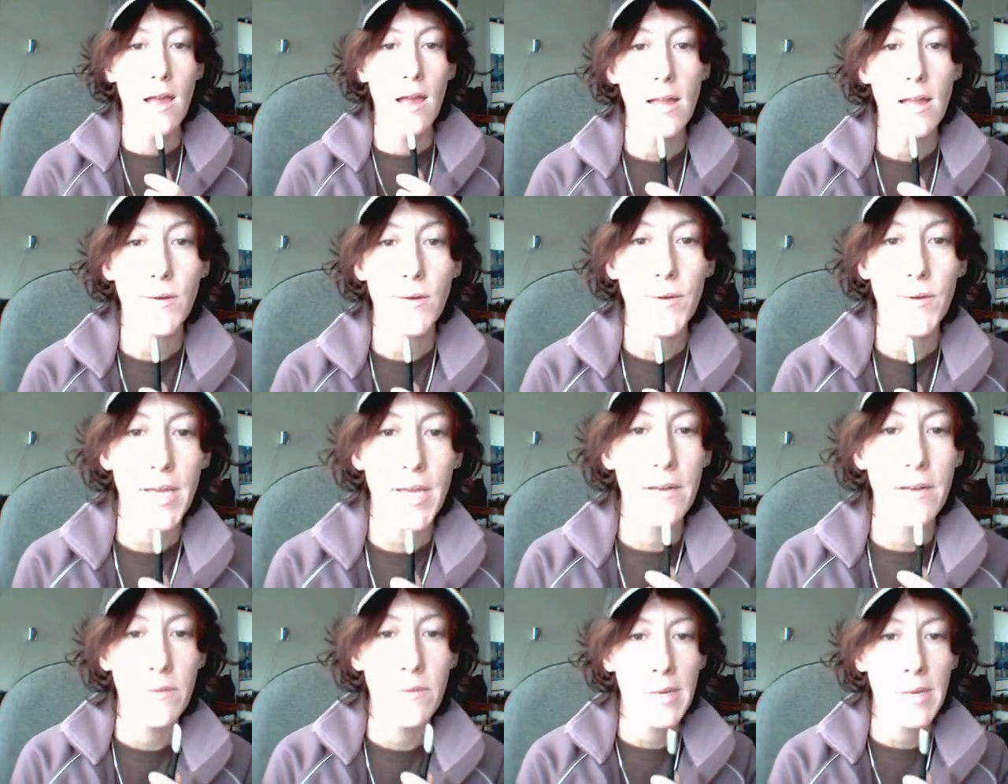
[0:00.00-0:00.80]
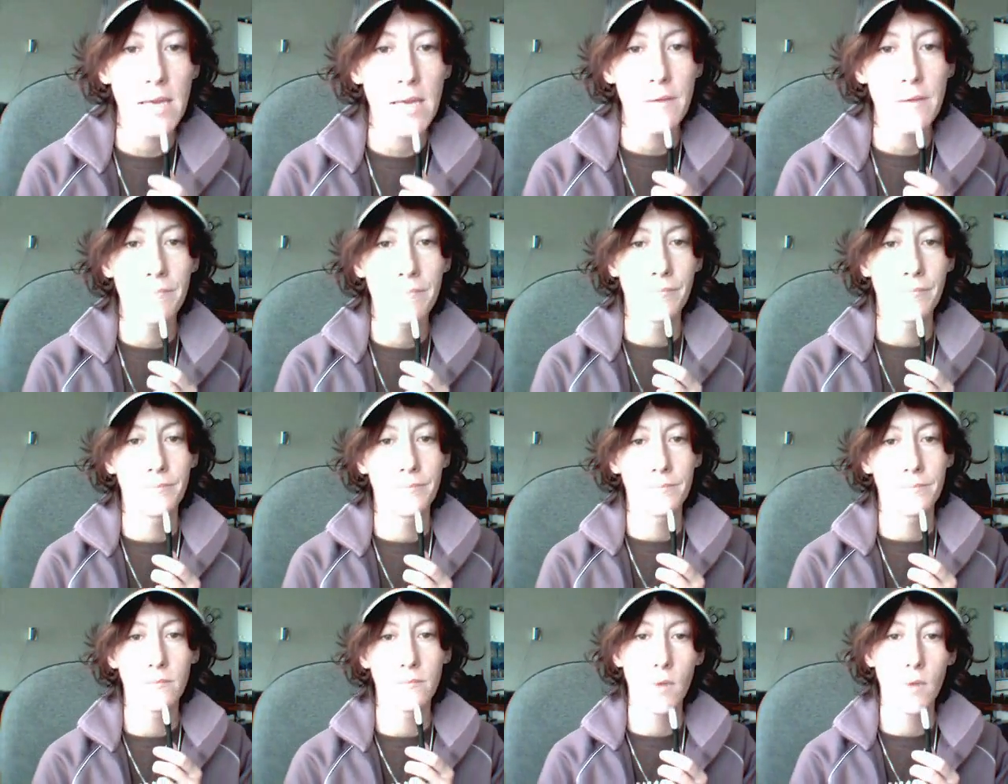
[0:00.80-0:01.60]
Hello again, everybody.
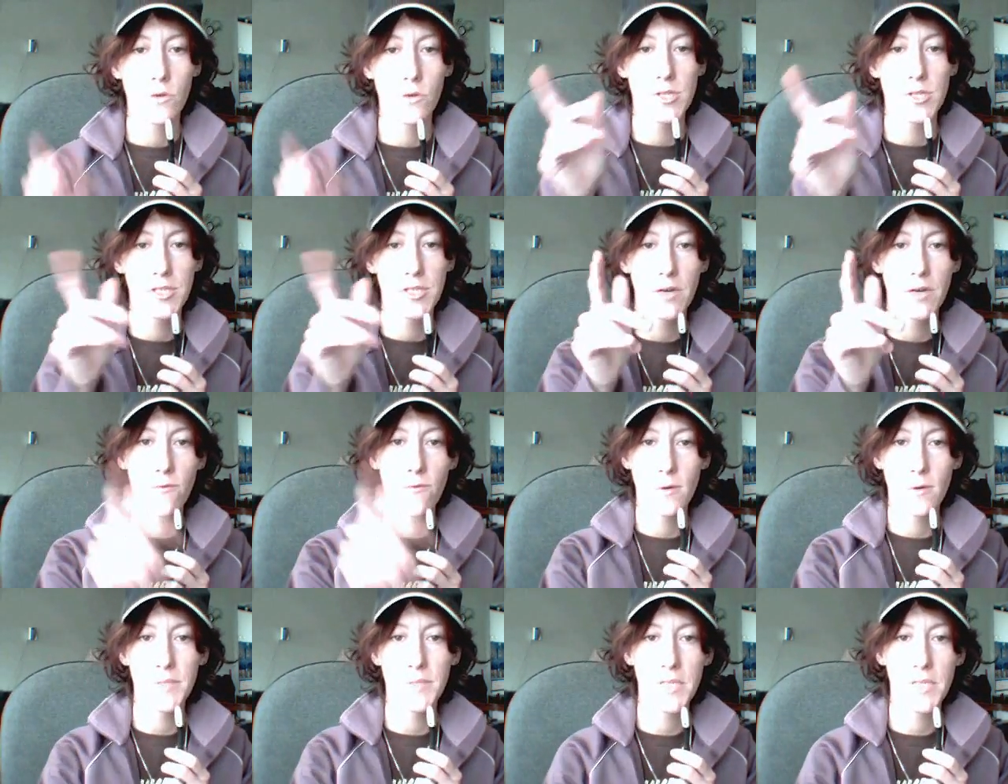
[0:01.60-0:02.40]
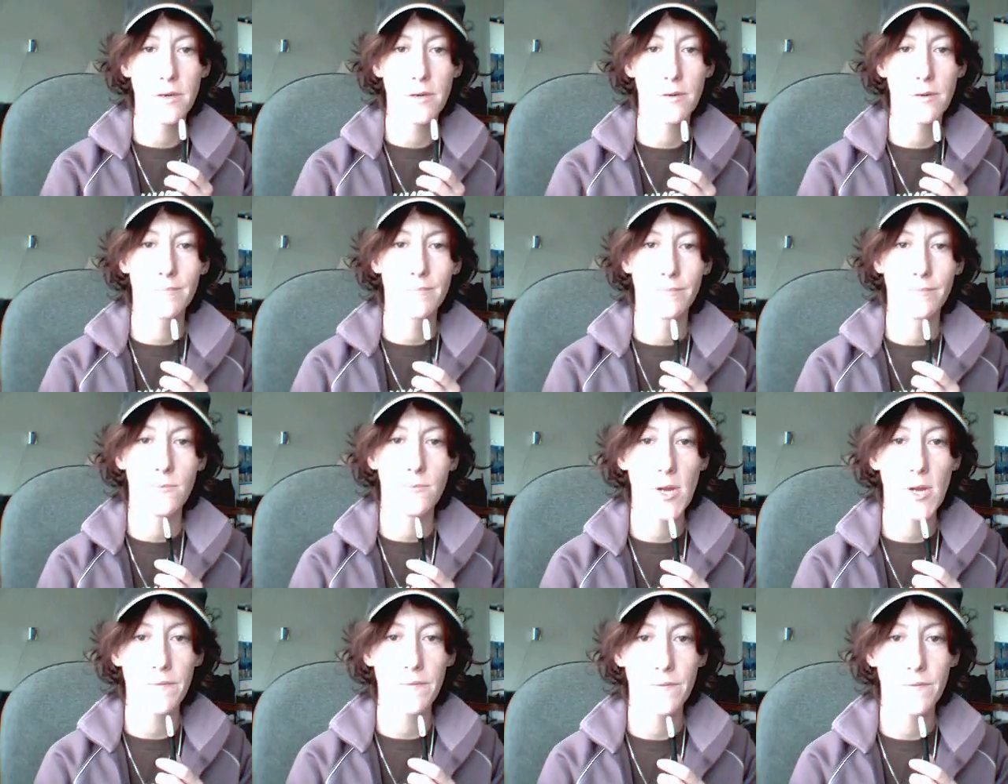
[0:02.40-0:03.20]
Christina Forbes here,
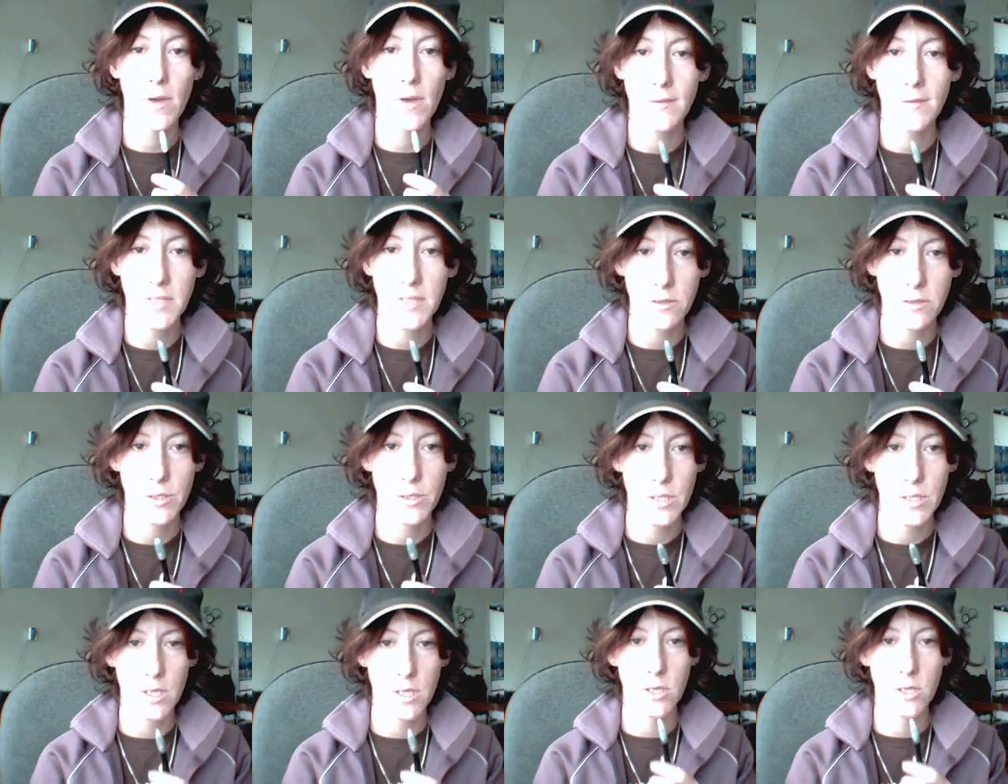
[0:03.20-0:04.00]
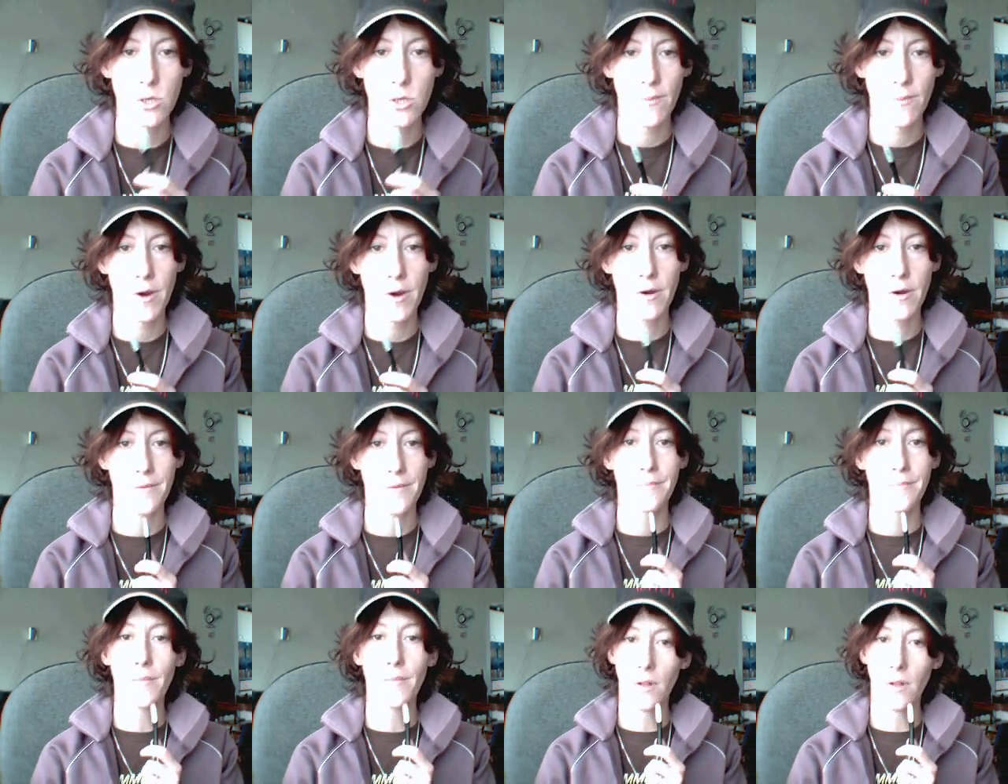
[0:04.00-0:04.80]
wife of seriously injured worker
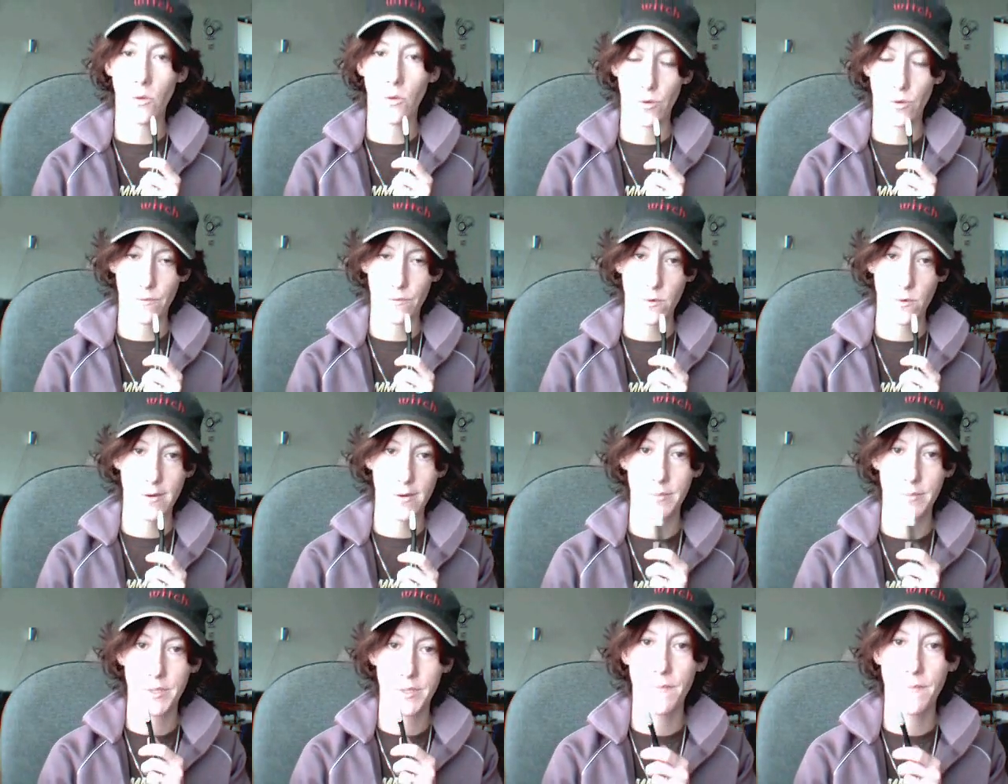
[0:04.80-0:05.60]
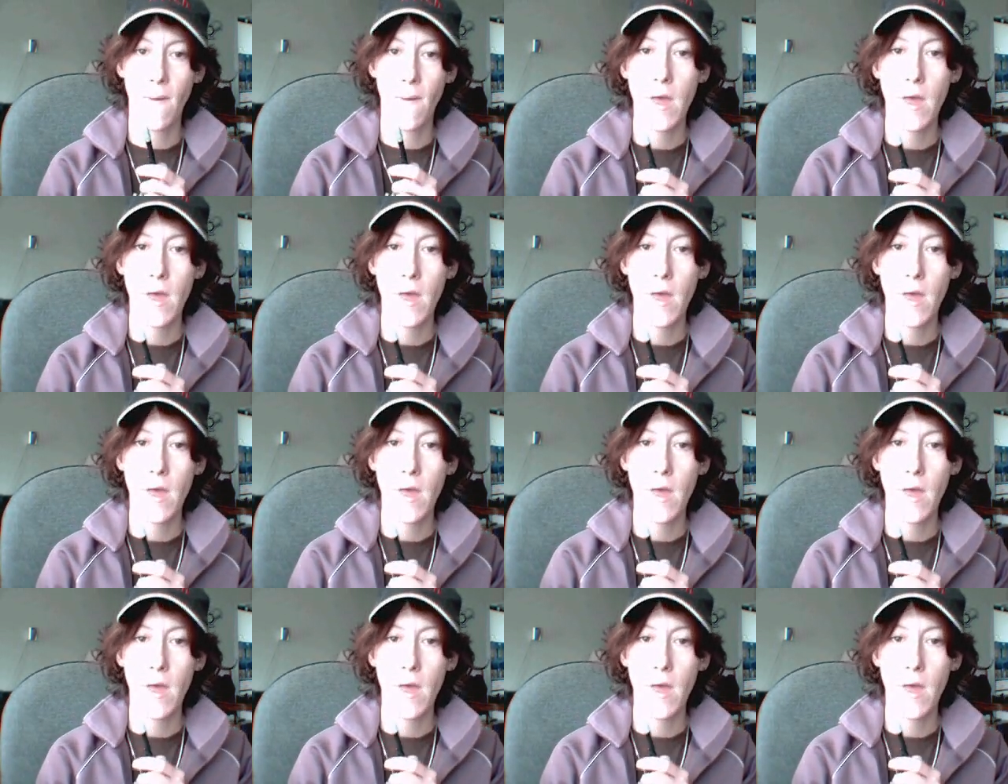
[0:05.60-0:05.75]
Lauren Forbes.